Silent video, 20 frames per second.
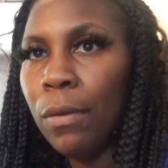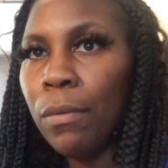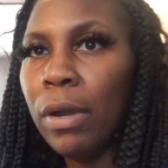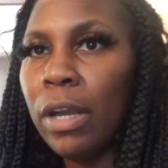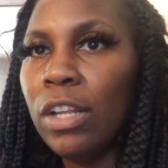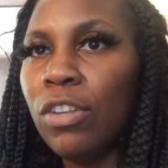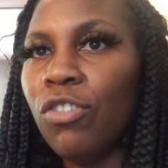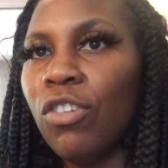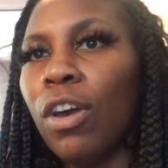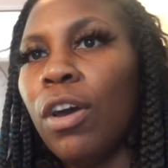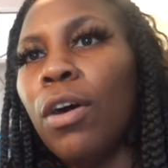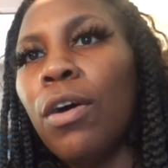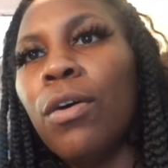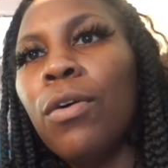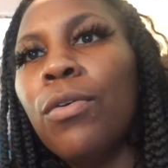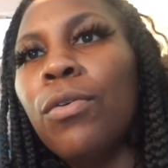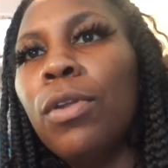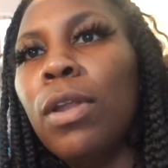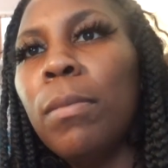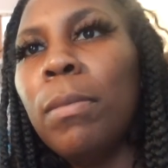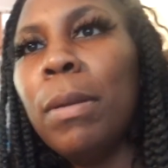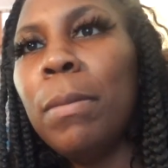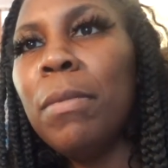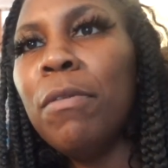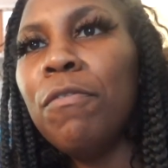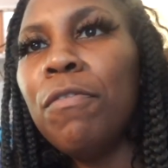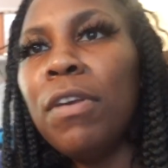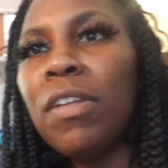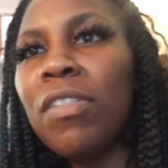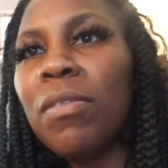right, y'all. Hold up. Let
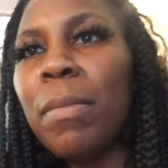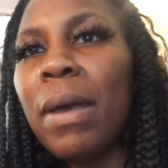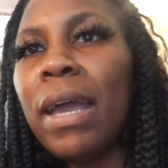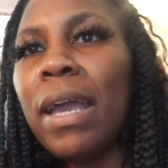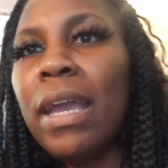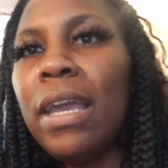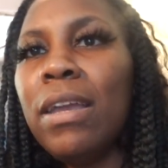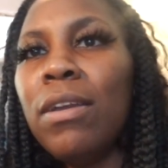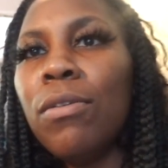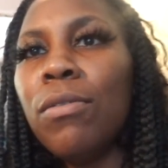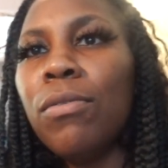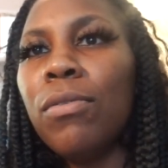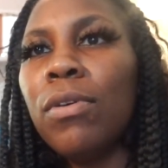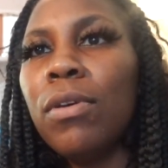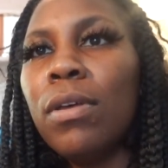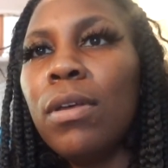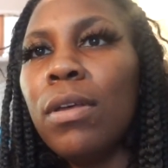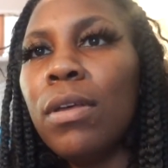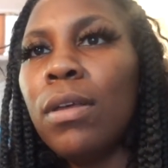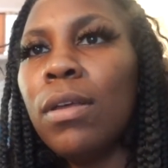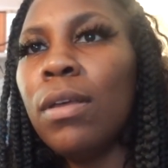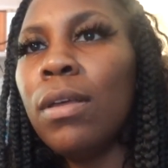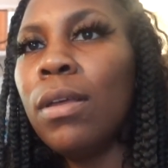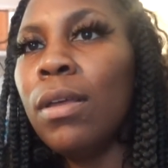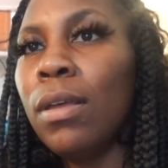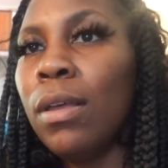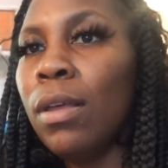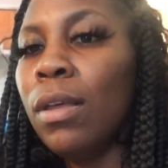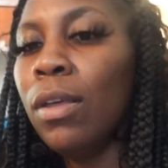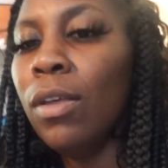me fix my angle.
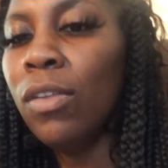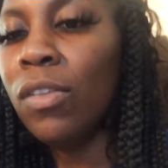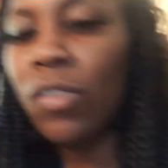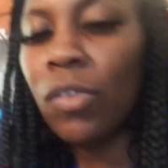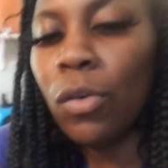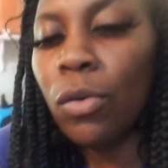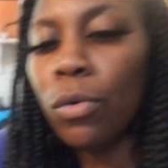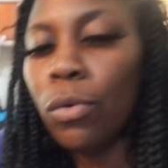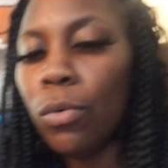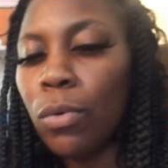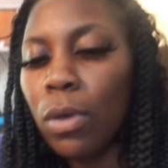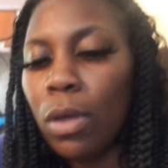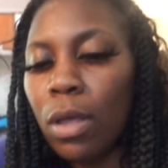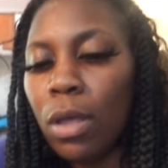So,